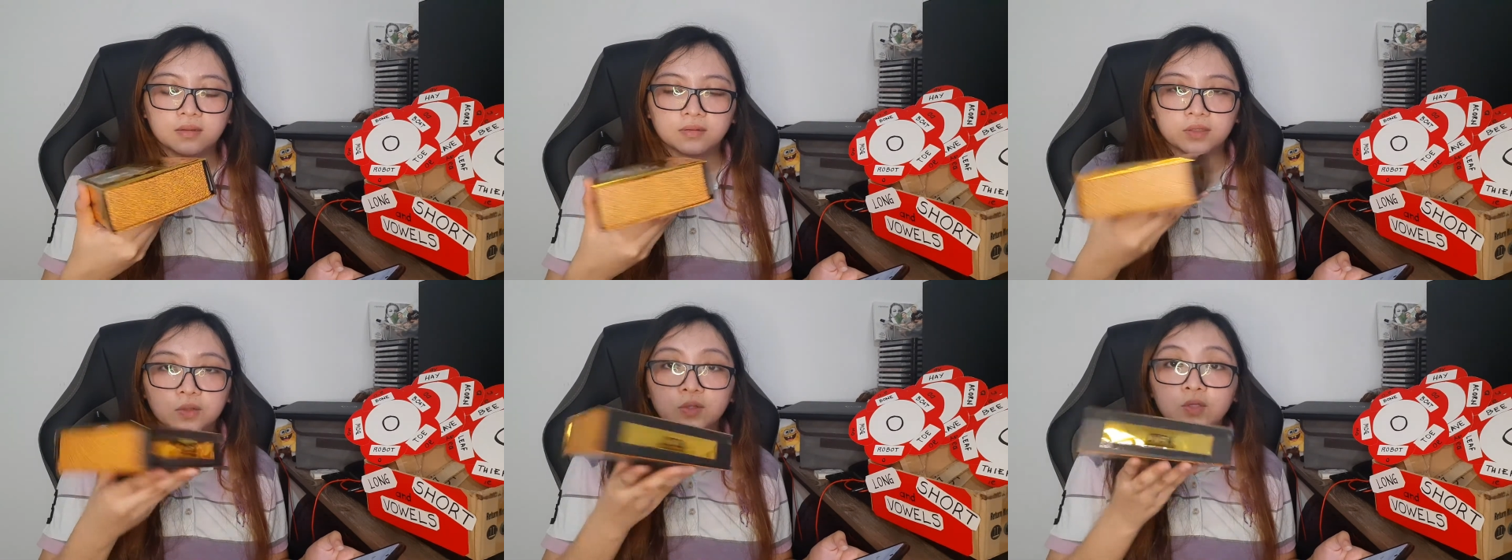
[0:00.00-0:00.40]

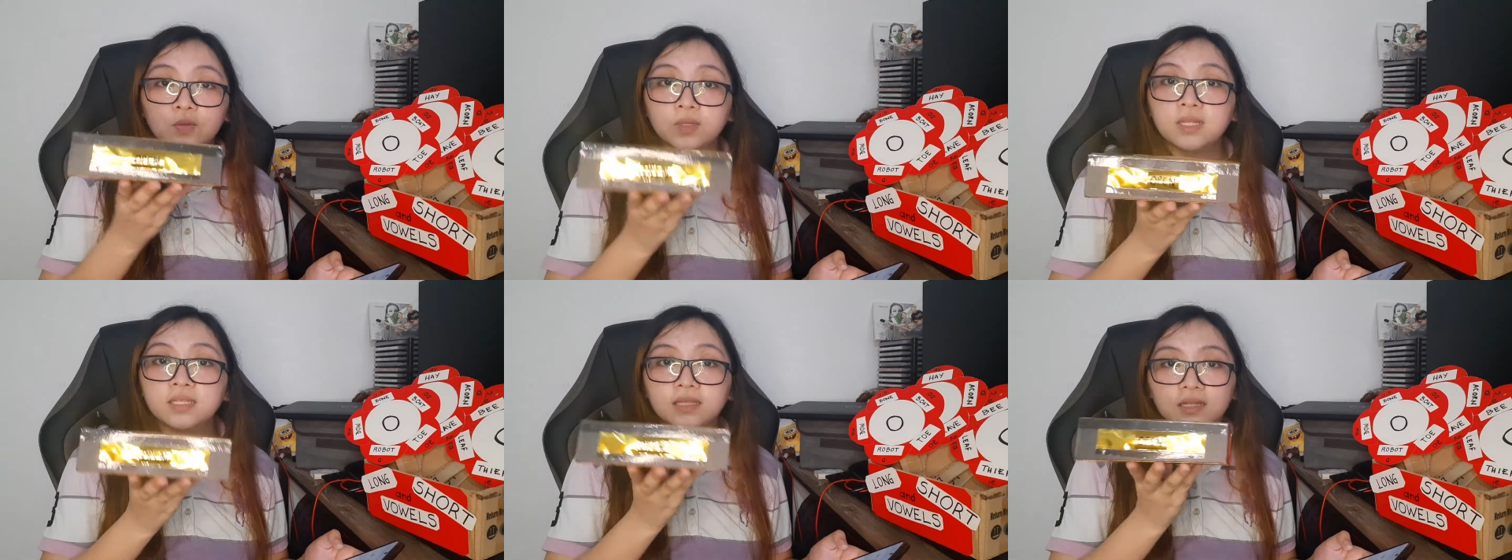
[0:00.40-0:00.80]
so
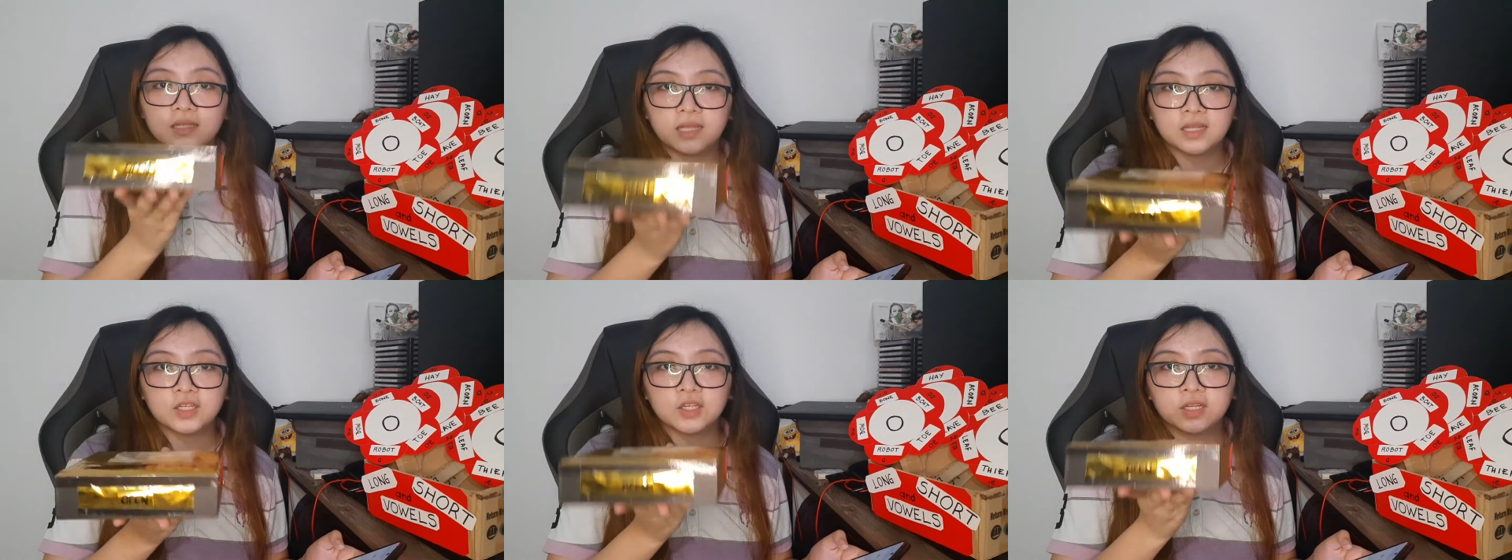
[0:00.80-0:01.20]
students'
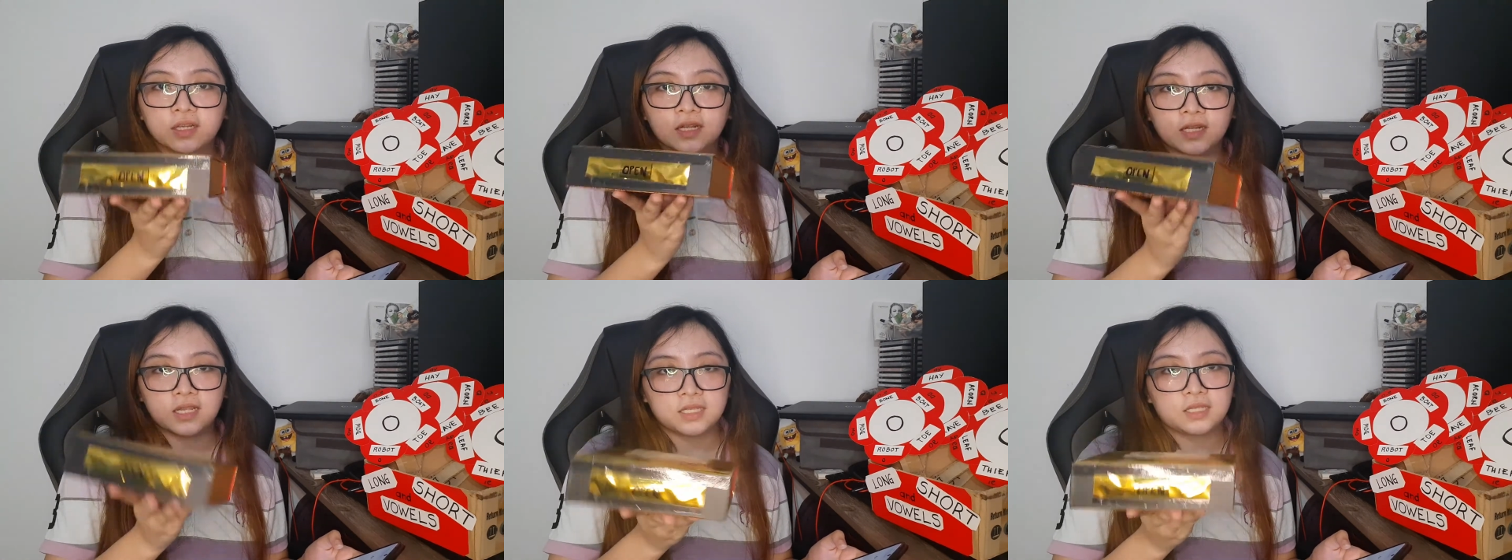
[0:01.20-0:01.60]
attention
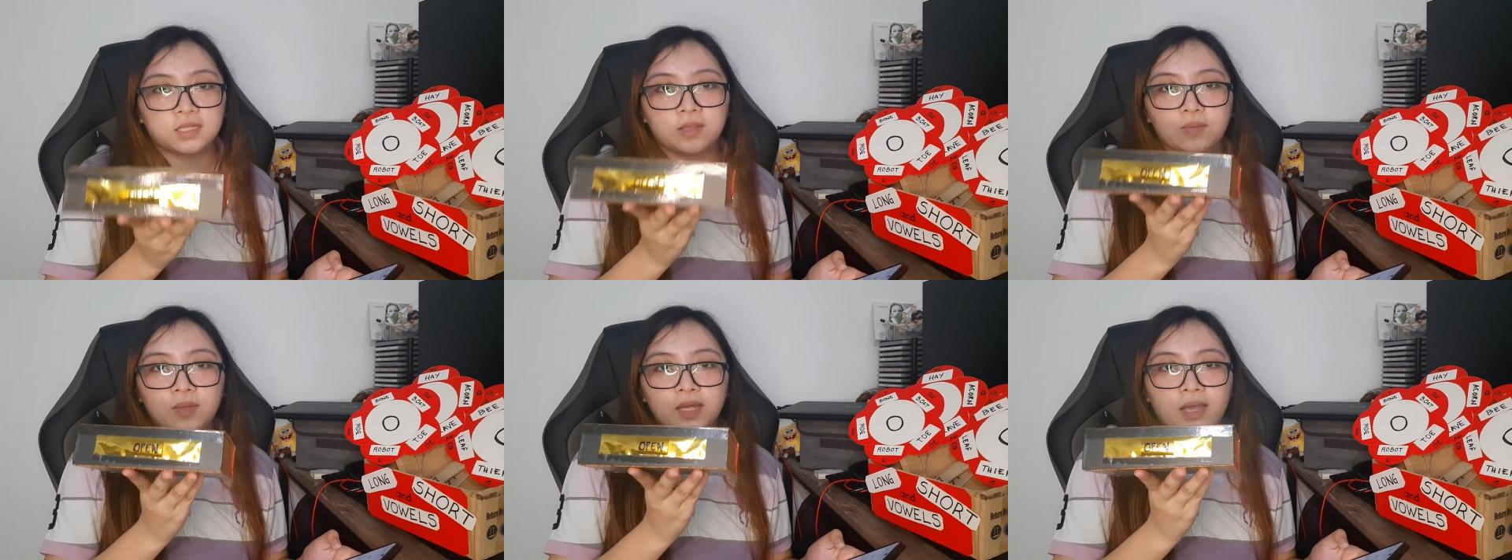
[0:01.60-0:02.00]
can
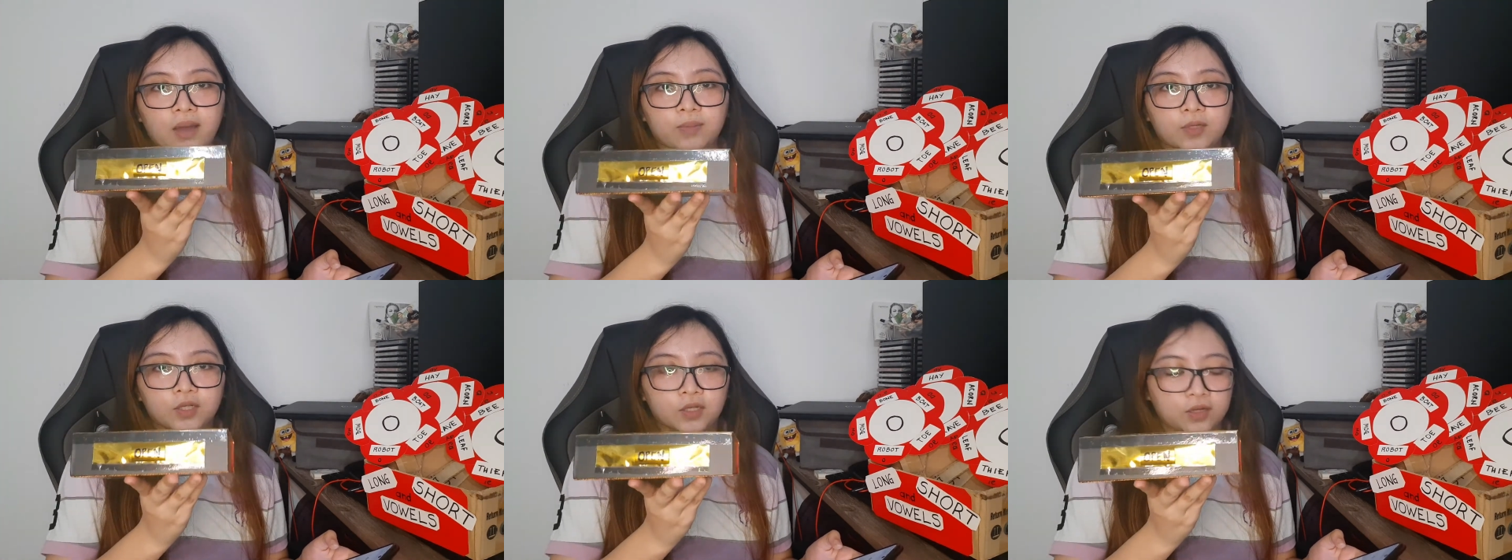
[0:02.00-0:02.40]
easily be
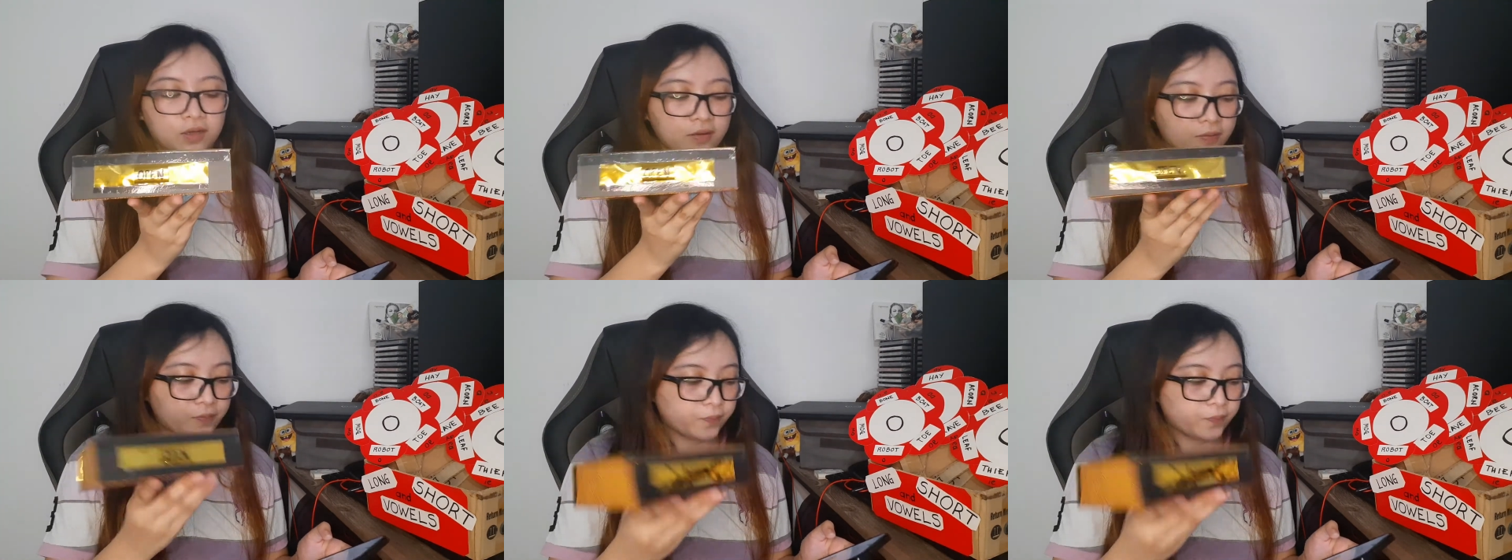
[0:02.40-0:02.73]
captured.